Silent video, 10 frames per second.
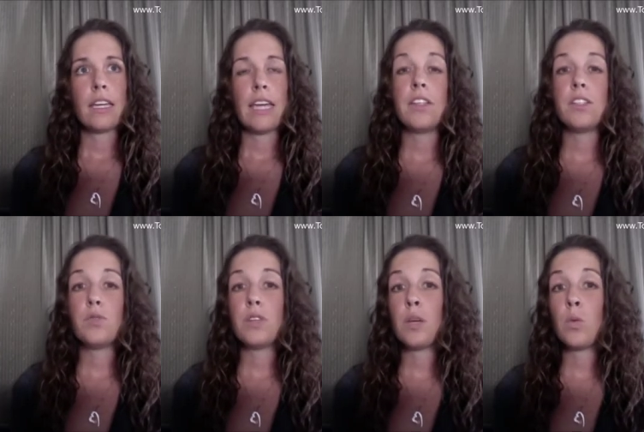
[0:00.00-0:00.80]
can
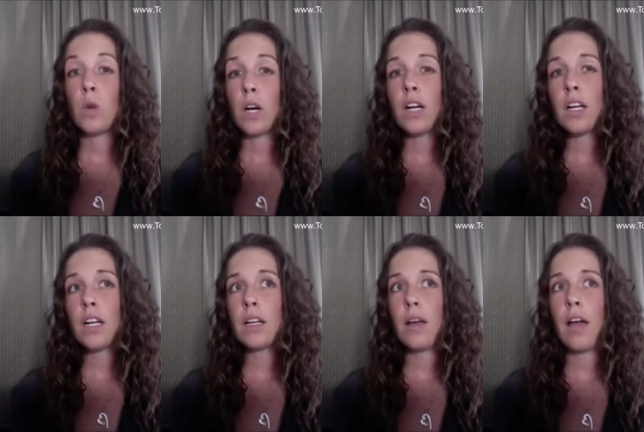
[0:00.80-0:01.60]
this really
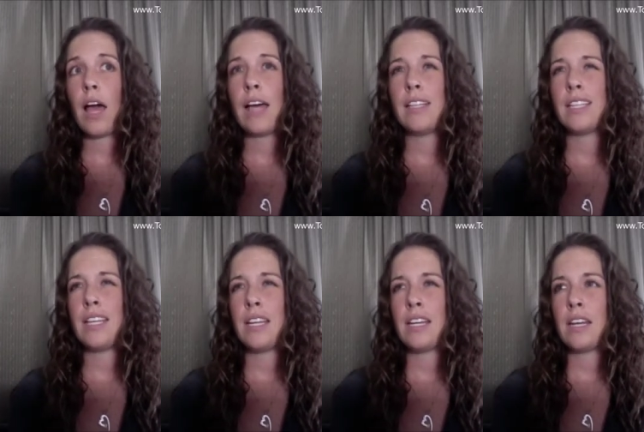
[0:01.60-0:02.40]
work? As
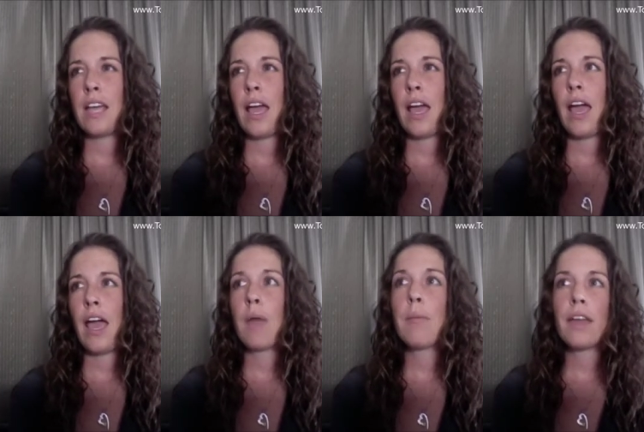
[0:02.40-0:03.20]
in,
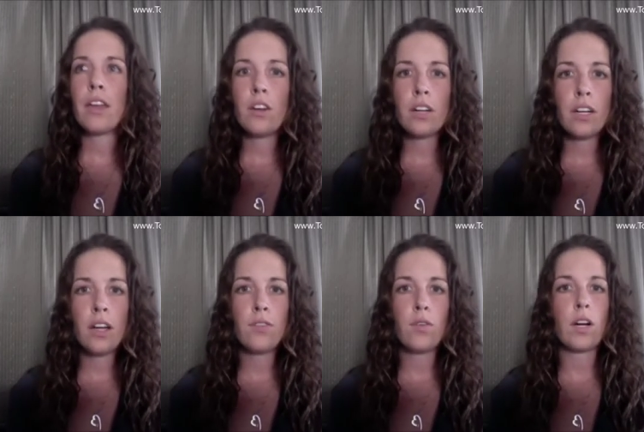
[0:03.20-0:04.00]
am I good
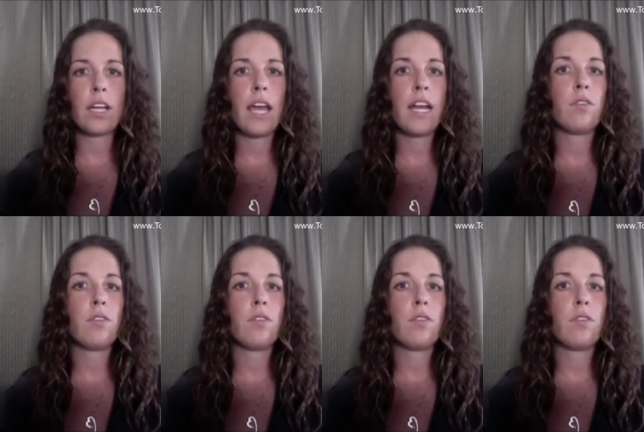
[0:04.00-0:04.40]
enough, or can